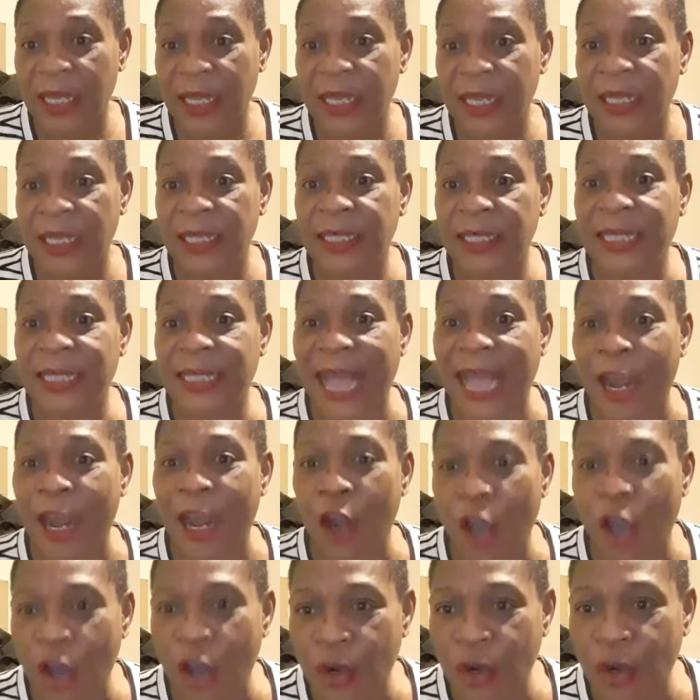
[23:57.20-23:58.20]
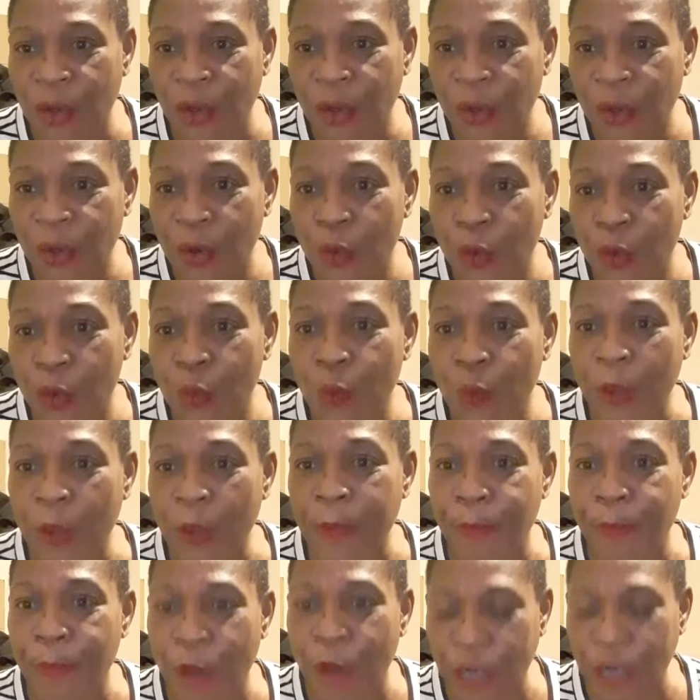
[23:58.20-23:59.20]
Salone, with
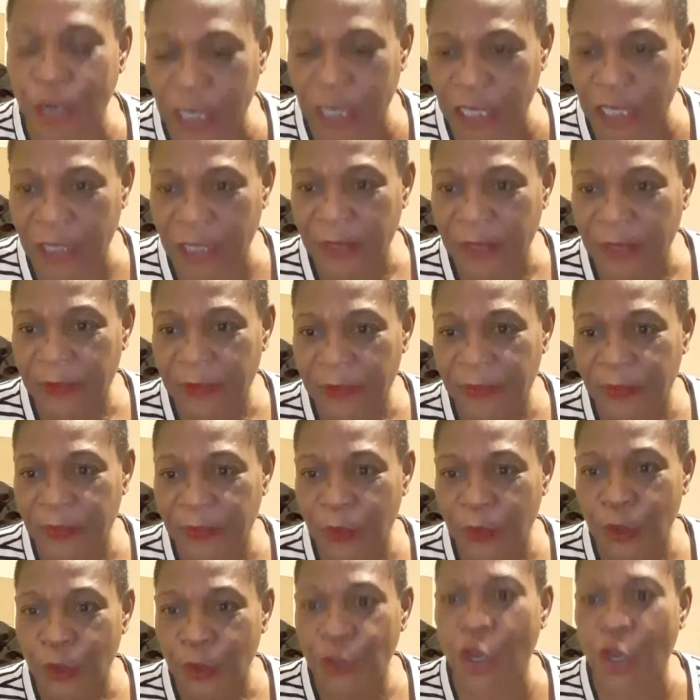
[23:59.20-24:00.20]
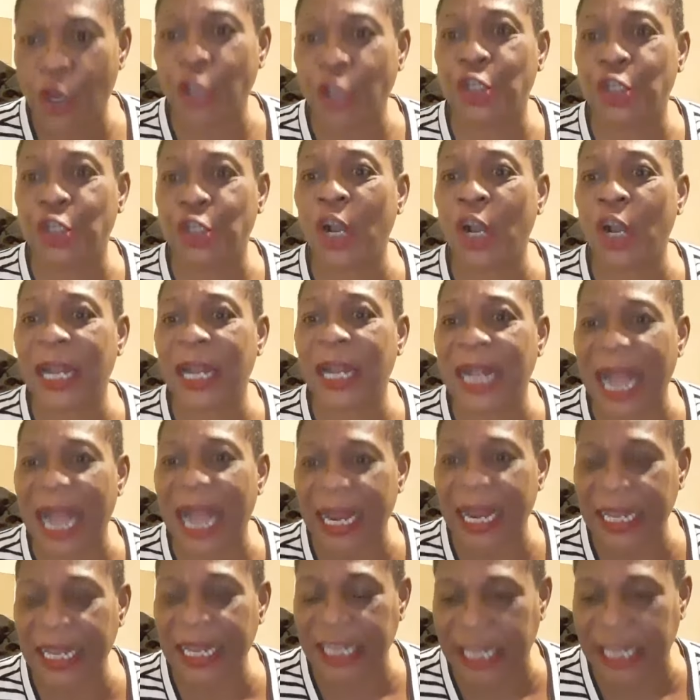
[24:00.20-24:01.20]
money, don't turn
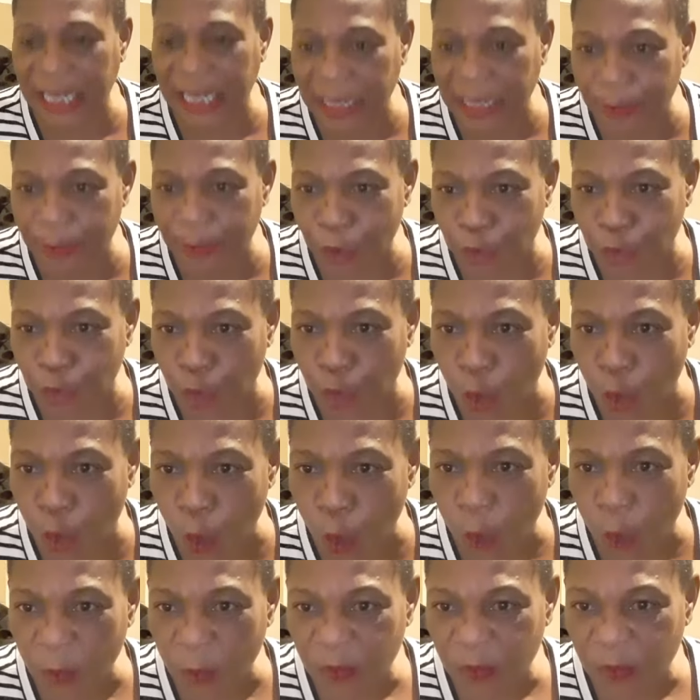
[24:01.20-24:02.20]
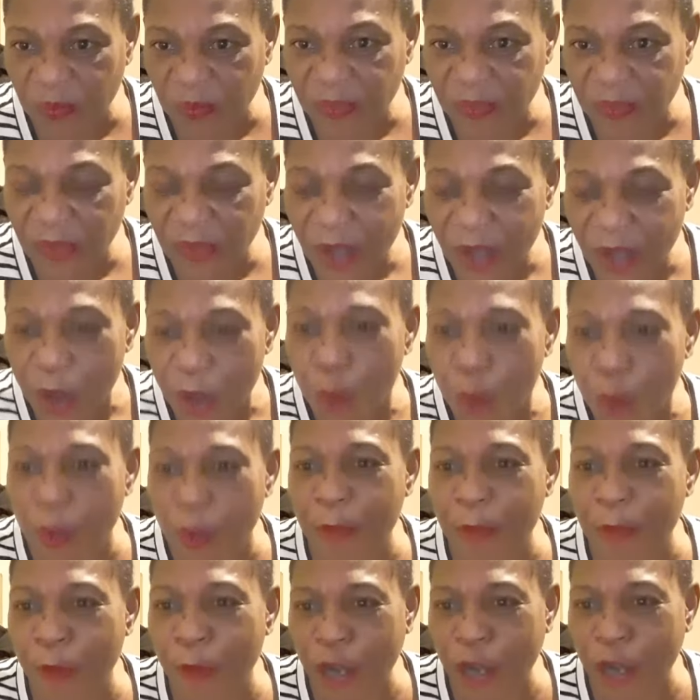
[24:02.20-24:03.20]
Guinea must go.
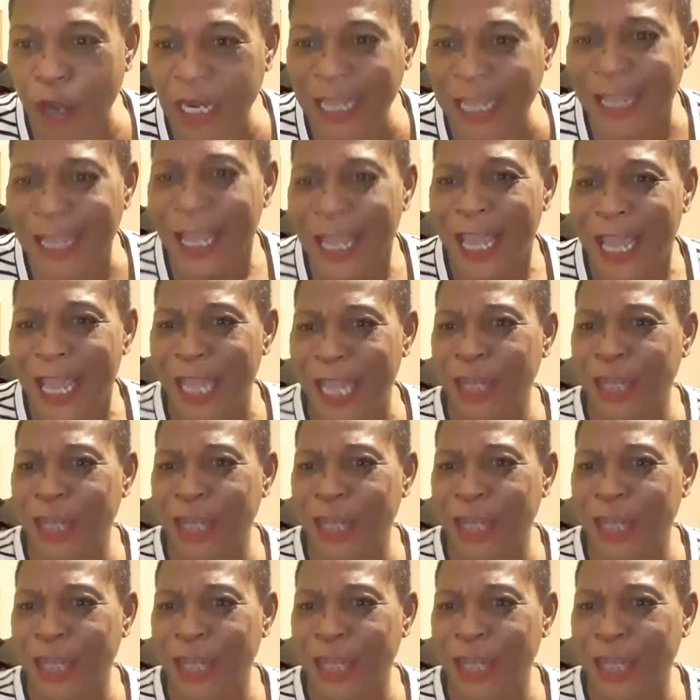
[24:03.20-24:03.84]
With money, it